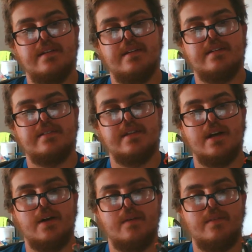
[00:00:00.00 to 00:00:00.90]

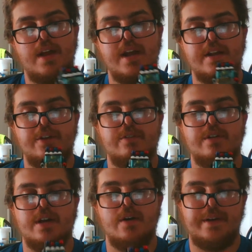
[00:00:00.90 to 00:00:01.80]
So there you
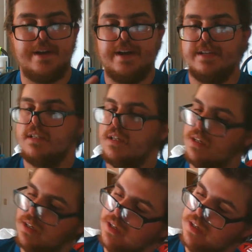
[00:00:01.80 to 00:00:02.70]
go, guys.
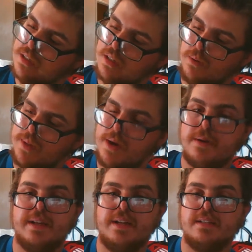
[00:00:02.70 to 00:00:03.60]
So there it
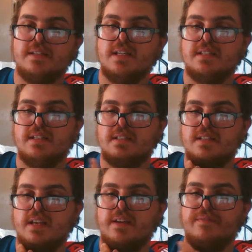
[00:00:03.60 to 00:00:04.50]
is. This is
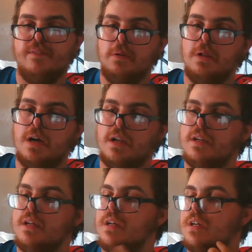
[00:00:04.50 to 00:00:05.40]
the full-on
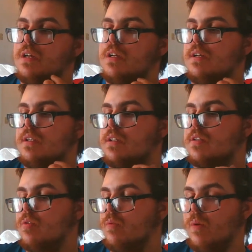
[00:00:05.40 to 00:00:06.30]

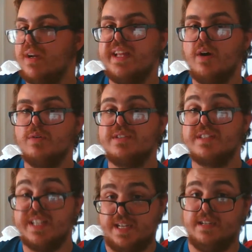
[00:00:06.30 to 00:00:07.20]

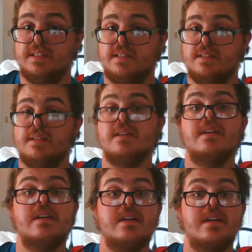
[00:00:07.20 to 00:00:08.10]
2006
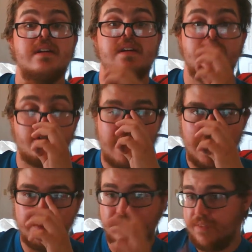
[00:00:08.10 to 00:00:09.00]

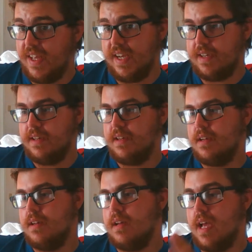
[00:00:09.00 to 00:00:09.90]
Crown Vic
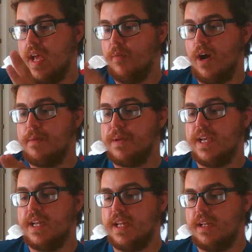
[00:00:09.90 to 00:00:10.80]

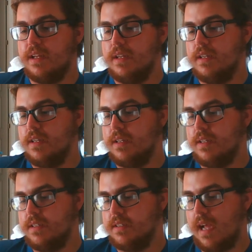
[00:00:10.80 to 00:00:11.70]
NYPD
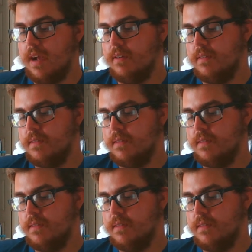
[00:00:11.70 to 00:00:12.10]
style.